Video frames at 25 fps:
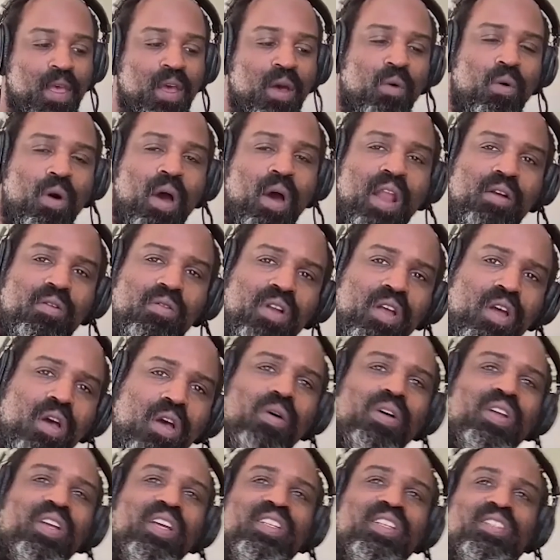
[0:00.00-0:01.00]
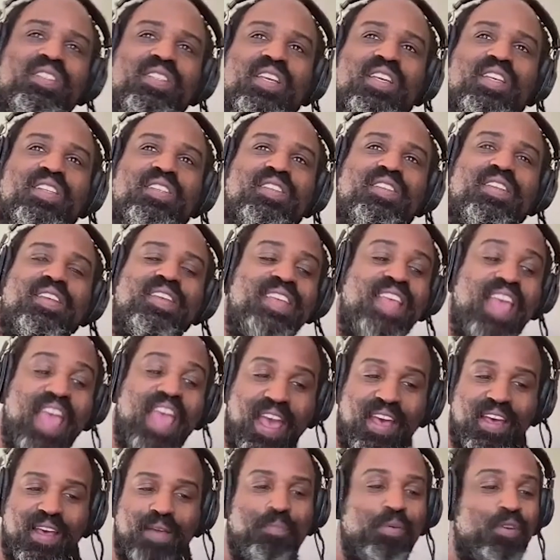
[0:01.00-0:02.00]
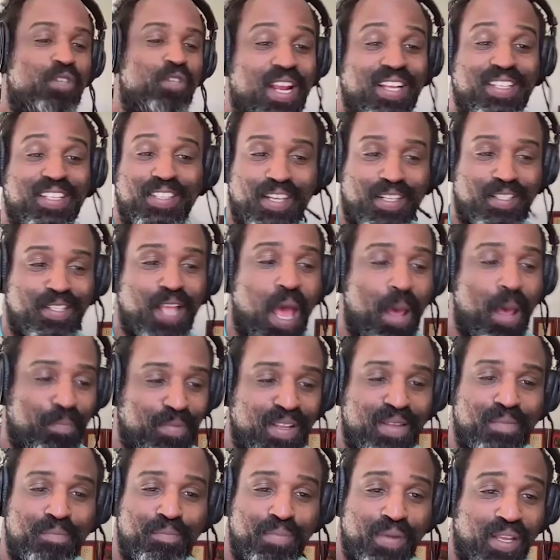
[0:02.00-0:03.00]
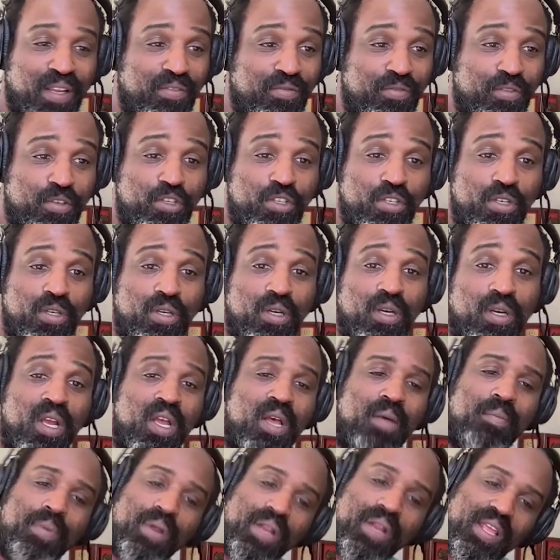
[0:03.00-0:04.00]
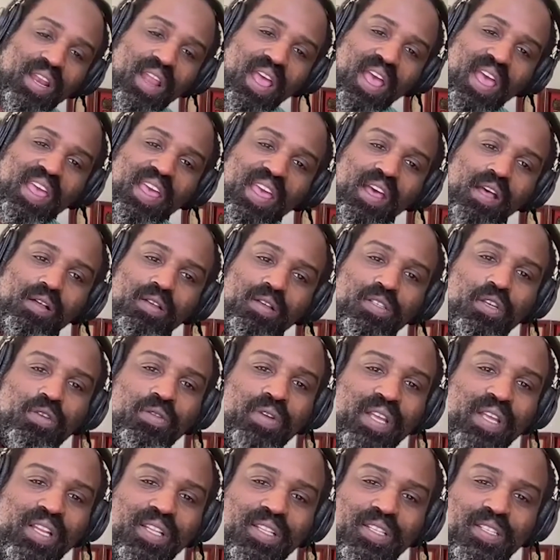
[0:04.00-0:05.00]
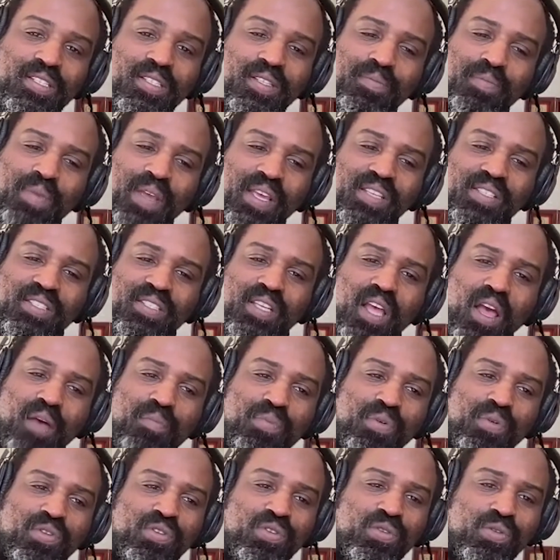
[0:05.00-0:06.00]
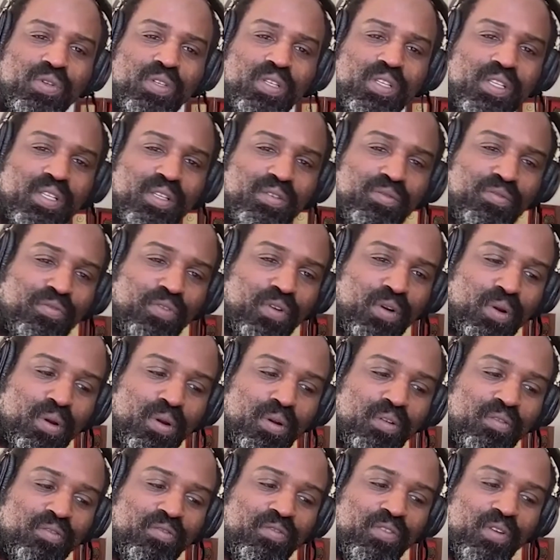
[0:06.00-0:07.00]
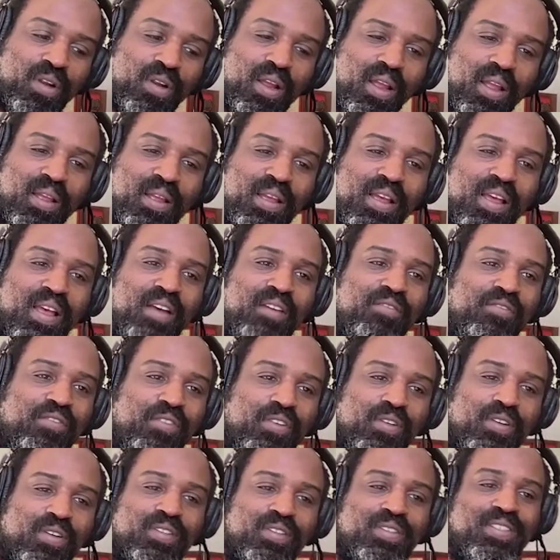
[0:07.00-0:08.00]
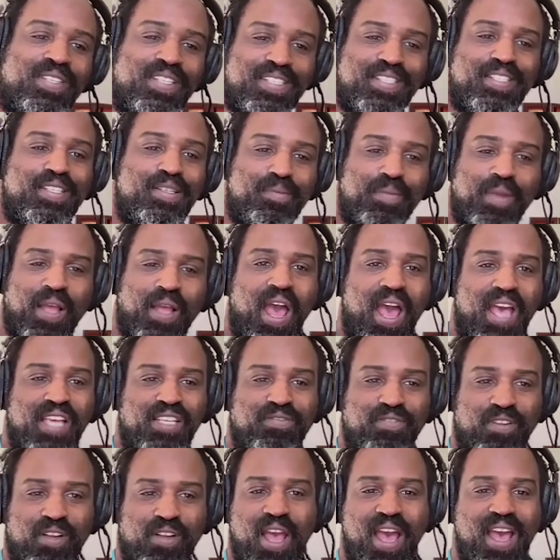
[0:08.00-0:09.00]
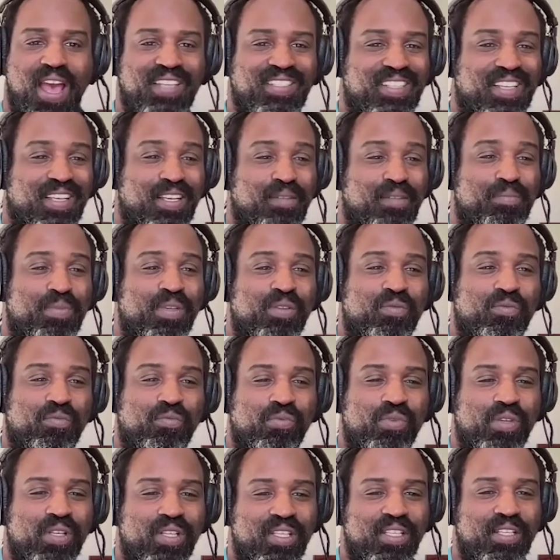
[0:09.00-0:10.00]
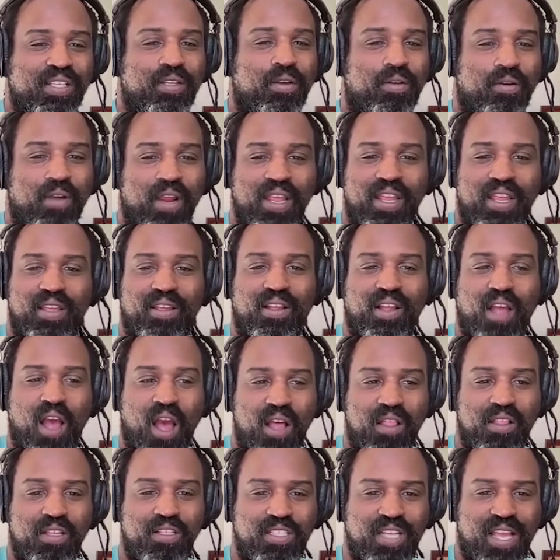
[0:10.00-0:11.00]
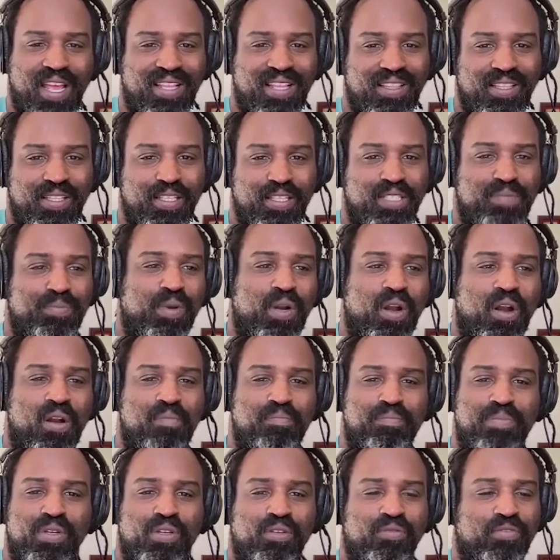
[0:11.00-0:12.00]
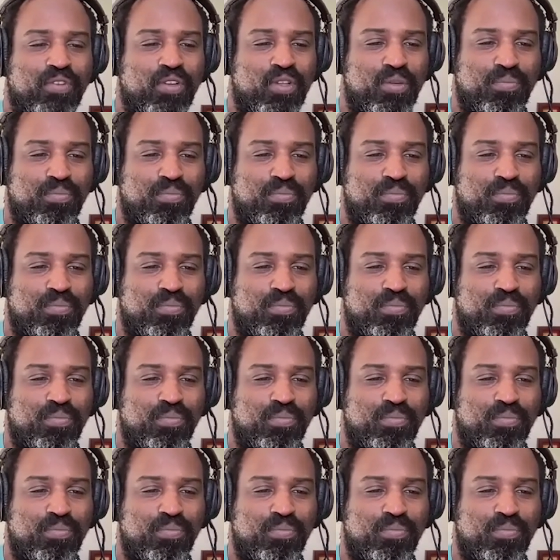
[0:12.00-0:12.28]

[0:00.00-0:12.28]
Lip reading: Well, I don't know. It's projected a top 10 pick for sure. But NIL has created this amazing opportunity for system guys, for guys that could be really great college athletes, but aren't built for the